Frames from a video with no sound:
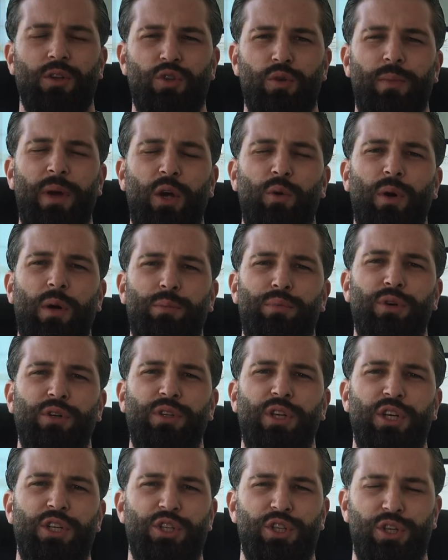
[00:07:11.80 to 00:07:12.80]
to make one
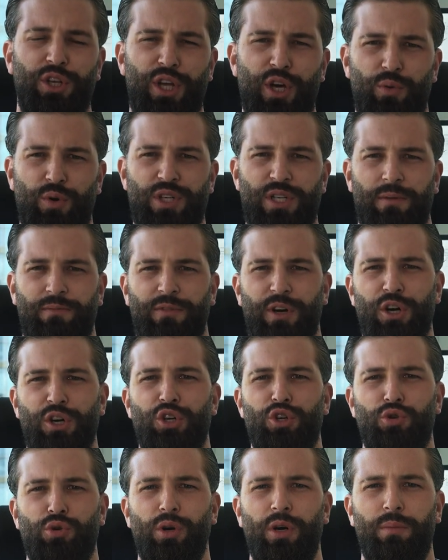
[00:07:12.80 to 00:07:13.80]
prediction here, which I'm very
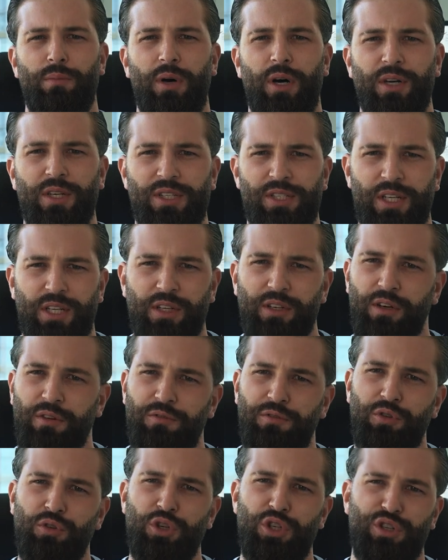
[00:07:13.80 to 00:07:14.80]
sure about, is that in the
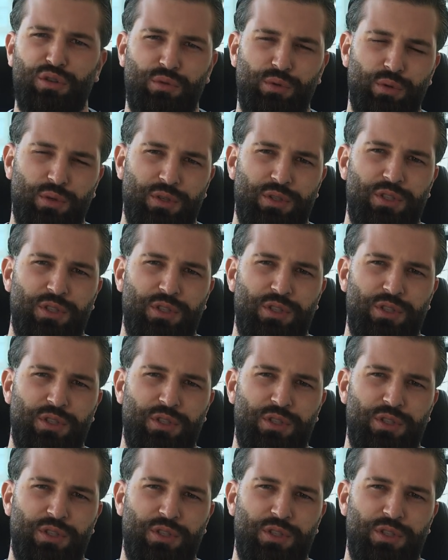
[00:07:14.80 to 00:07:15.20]
future we will